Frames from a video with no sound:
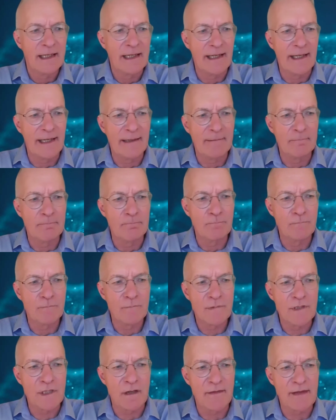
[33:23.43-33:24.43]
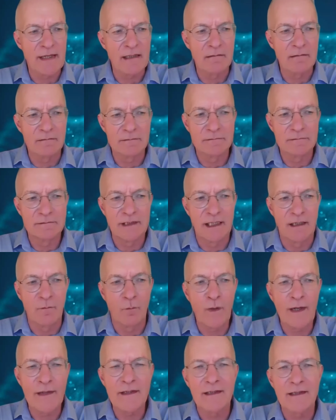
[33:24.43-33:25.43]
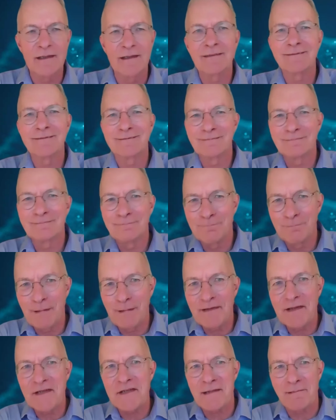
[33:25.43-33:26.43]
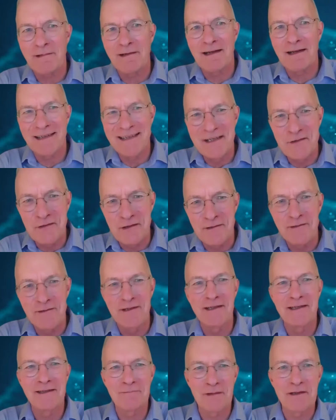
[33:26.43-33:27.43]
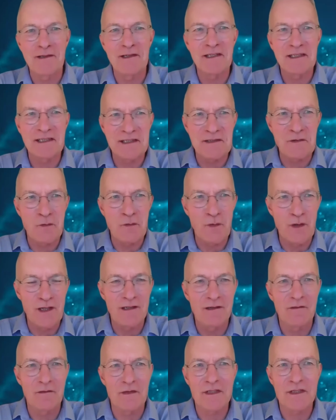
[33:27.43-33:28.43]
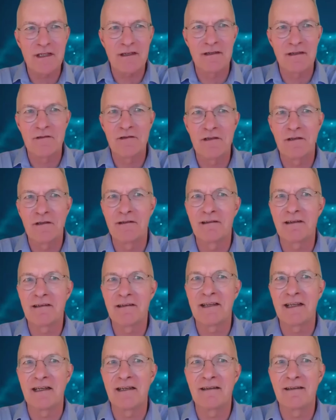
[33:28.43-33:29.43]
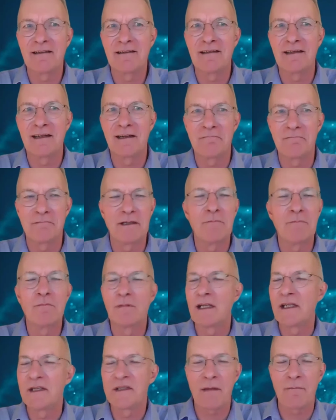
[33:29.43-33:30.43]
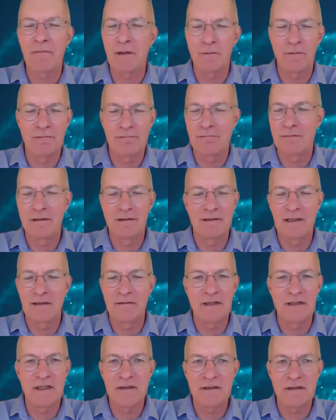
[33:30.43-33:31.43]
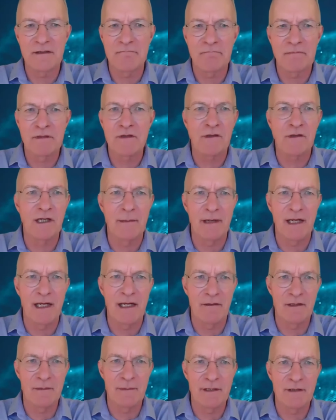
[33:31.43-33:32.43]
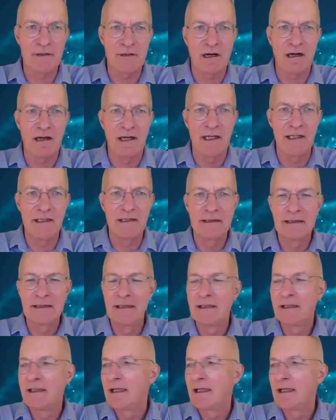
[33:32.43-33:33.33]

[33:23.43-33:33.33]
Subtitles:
So I think whether something like Keytruda, whether it's going to work alongside Keytruda, I think it's something that is screaming out to be tried.